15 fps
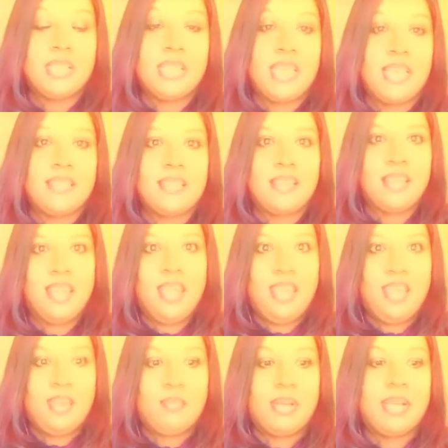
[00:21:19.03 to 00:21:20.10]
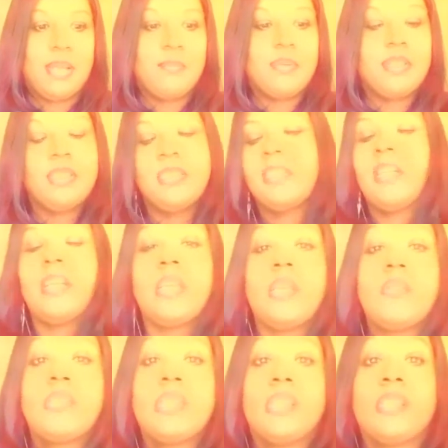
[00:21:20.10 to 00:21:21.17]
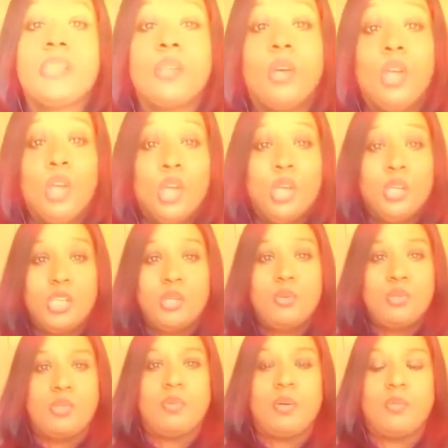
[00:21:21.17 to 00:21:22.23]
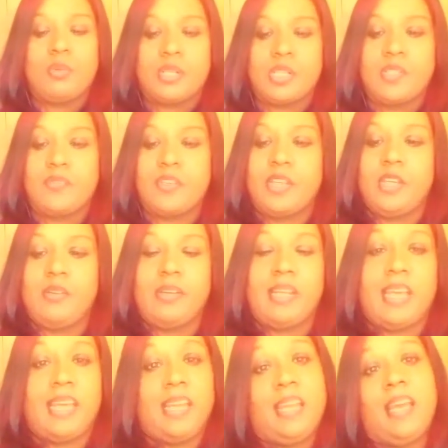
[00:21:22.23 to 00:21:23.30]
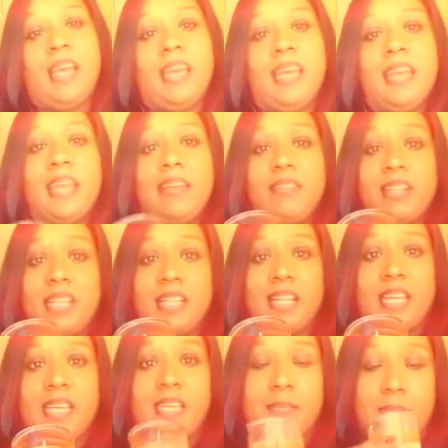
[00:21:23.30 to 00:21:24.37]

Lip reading: day I thought, hey, why not start using this? So use what works for you. And I really like it